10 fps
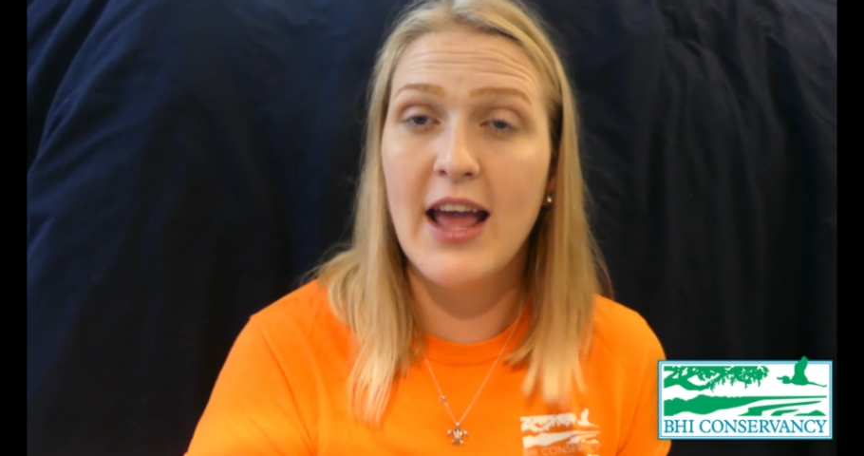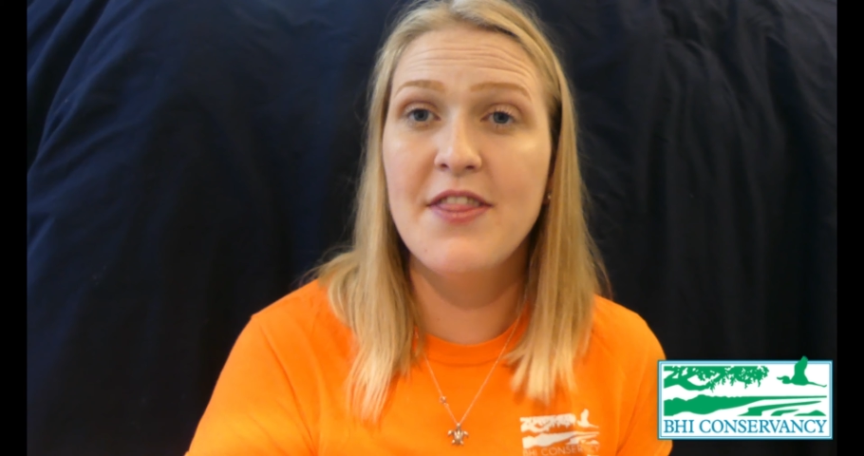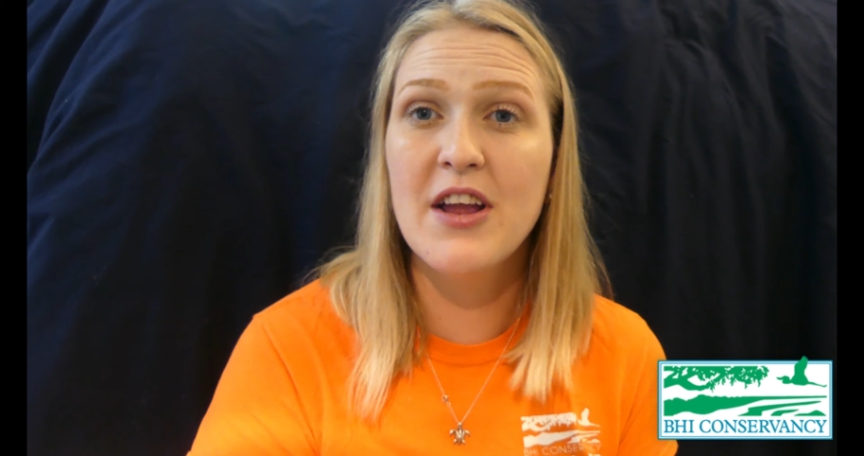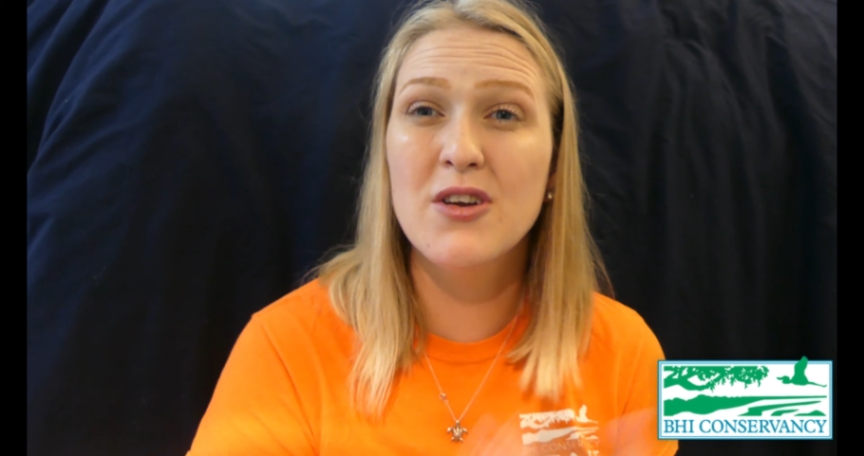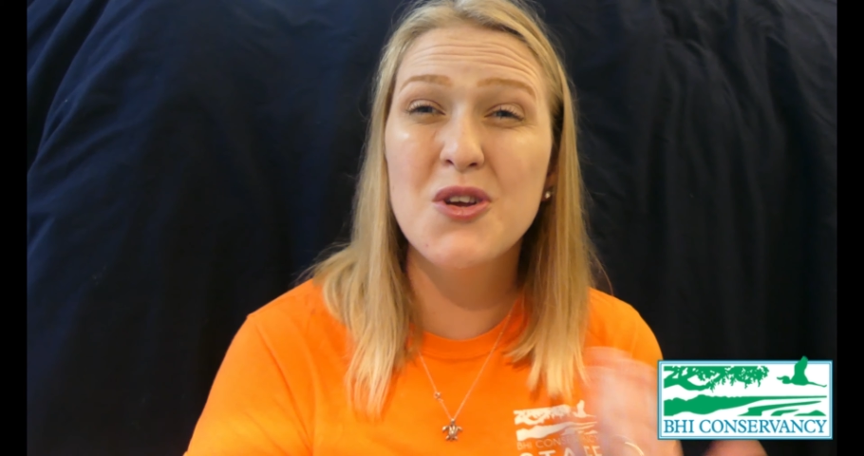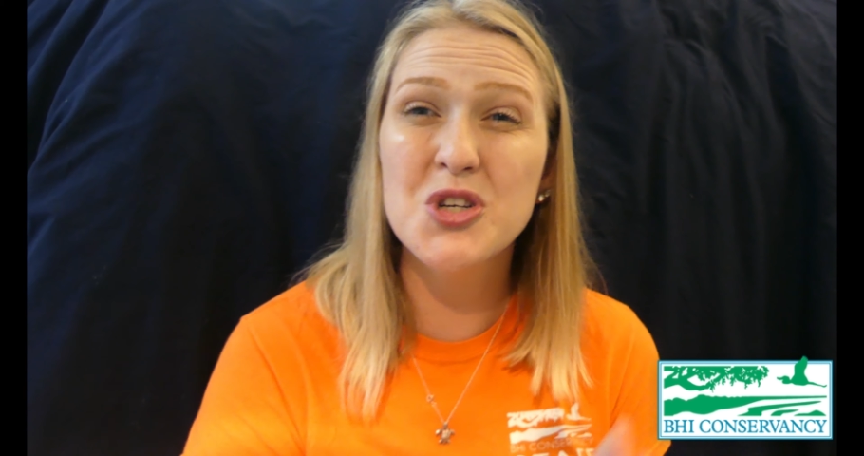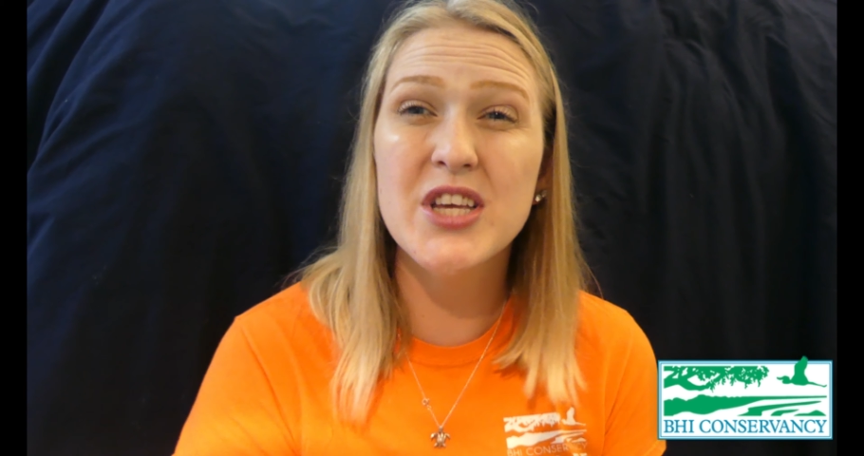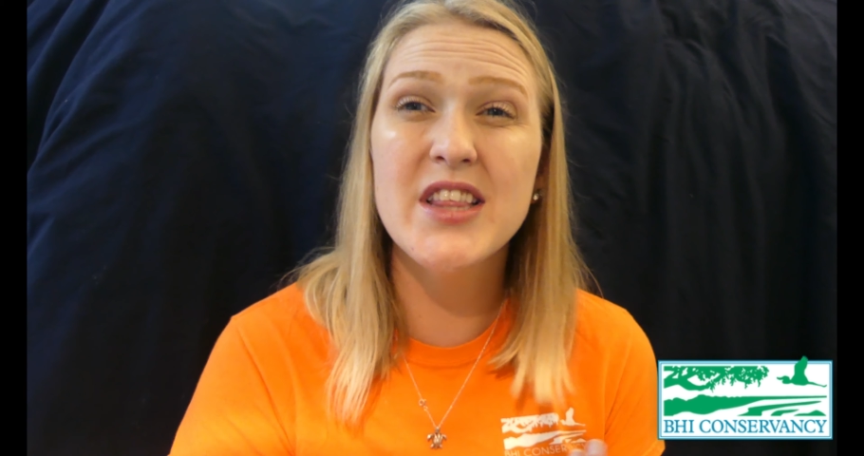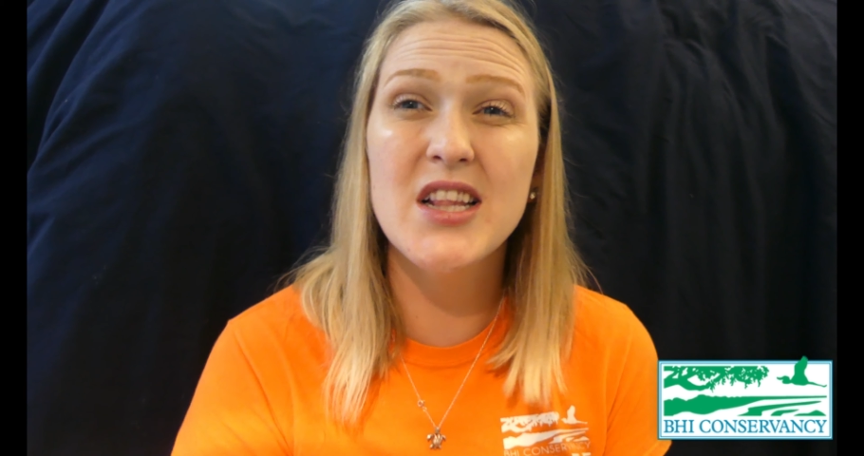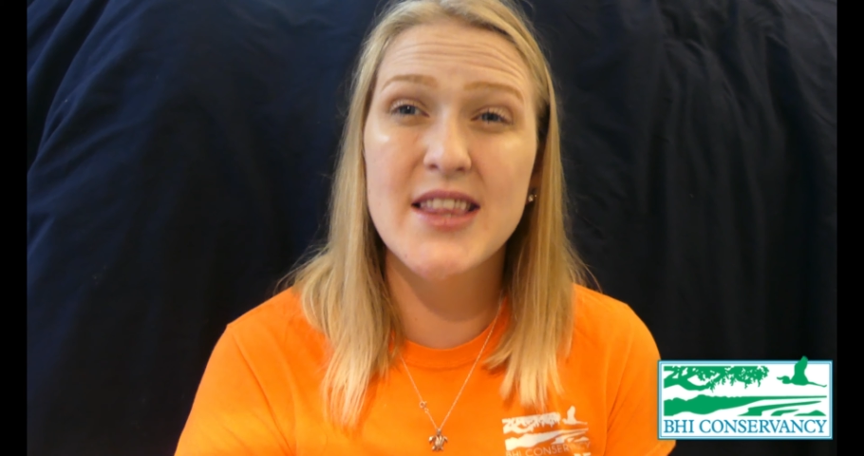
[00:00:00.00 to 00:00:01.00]
and they're usually
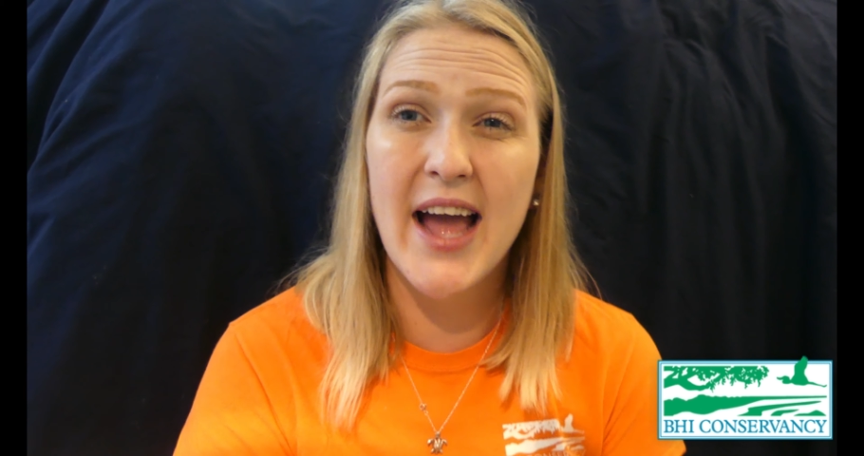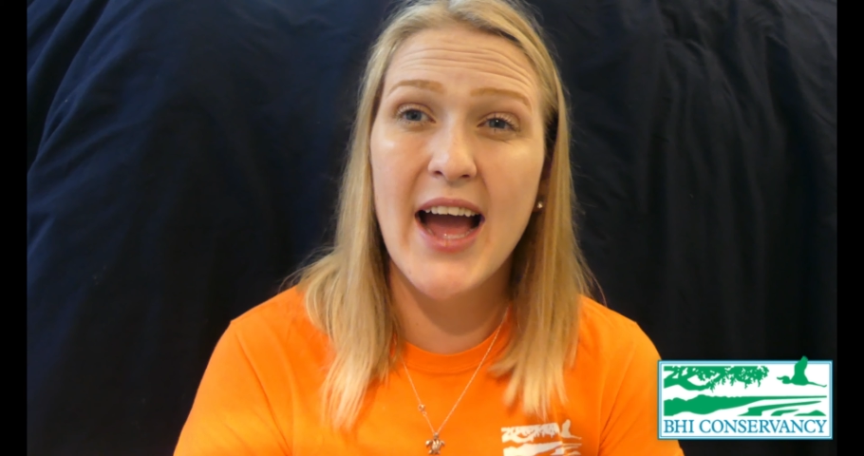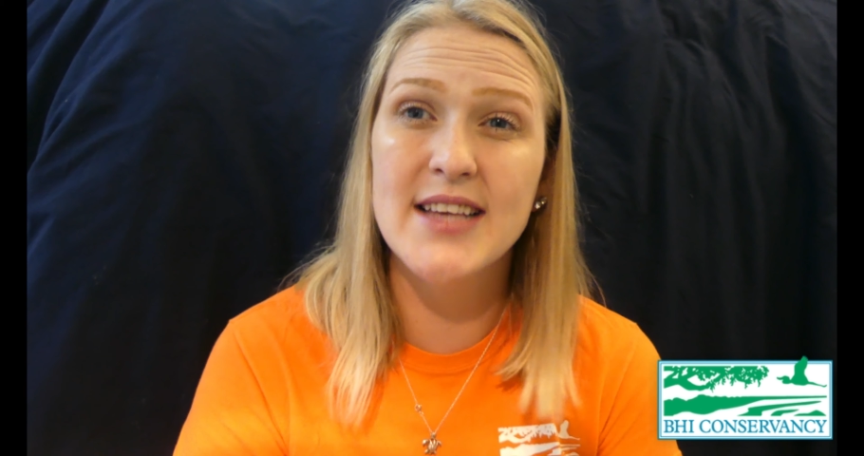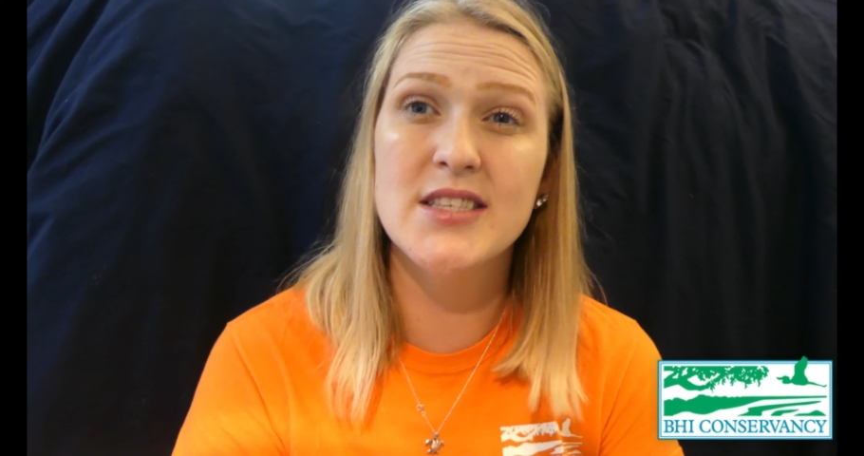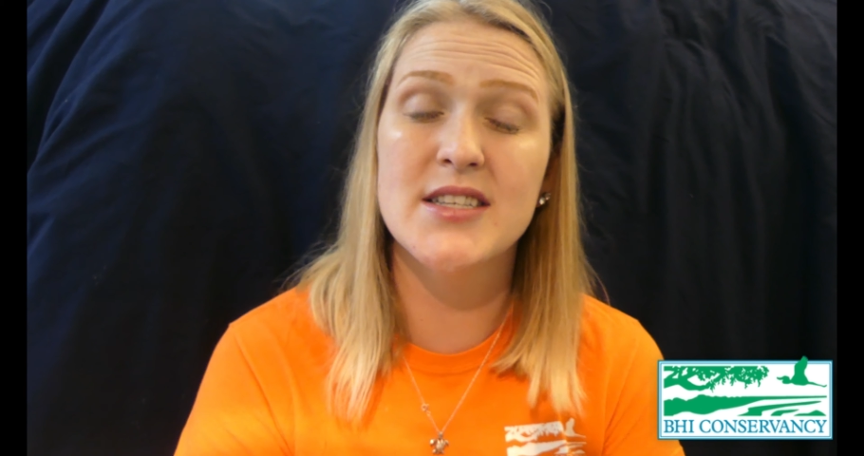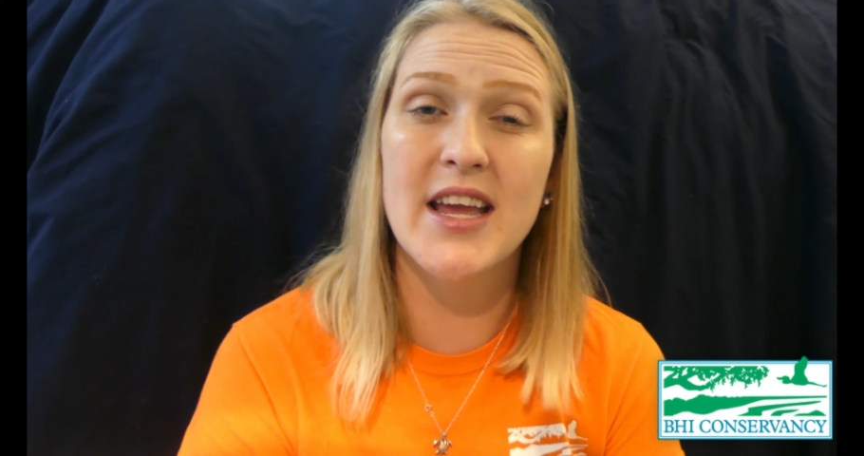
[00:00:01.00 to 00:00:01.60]
the last